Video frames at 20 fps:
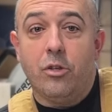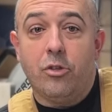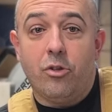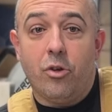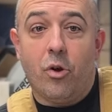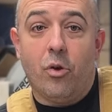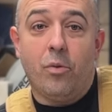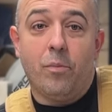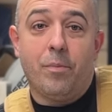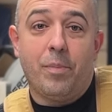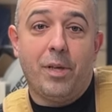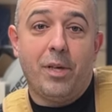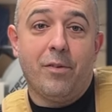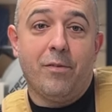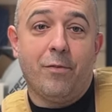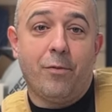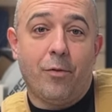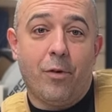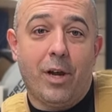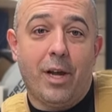Don't be
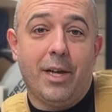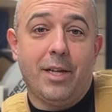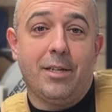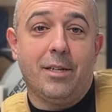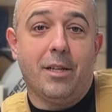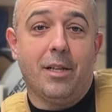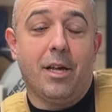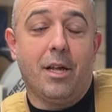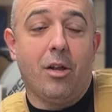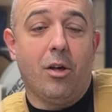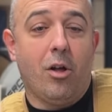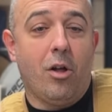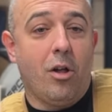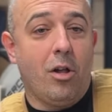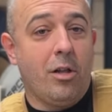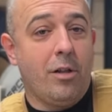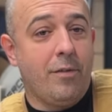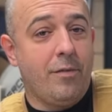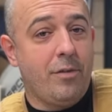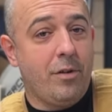afraid to let
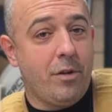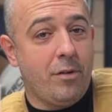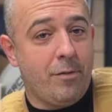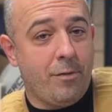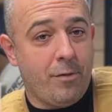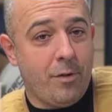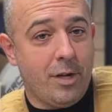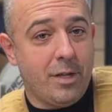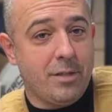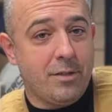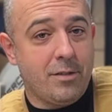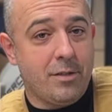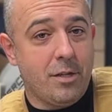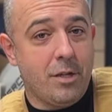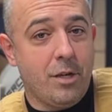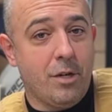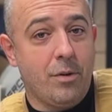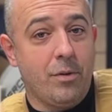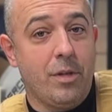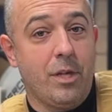all of your friends
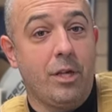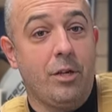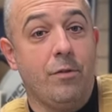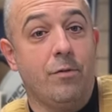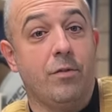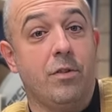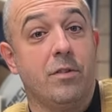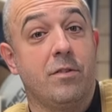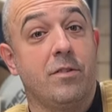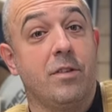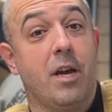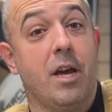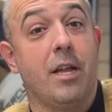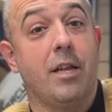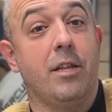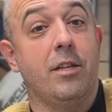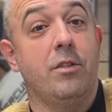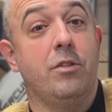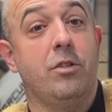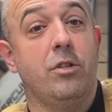know that you've
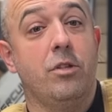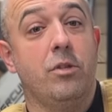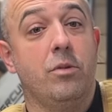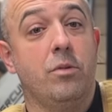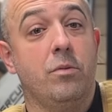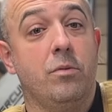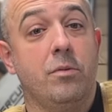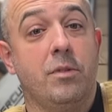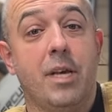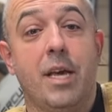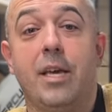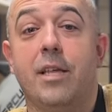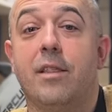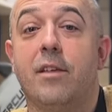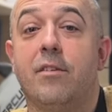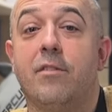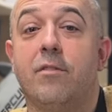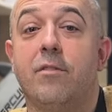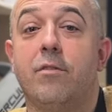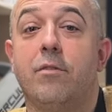decided to take
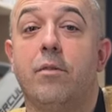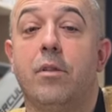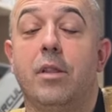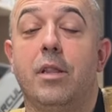this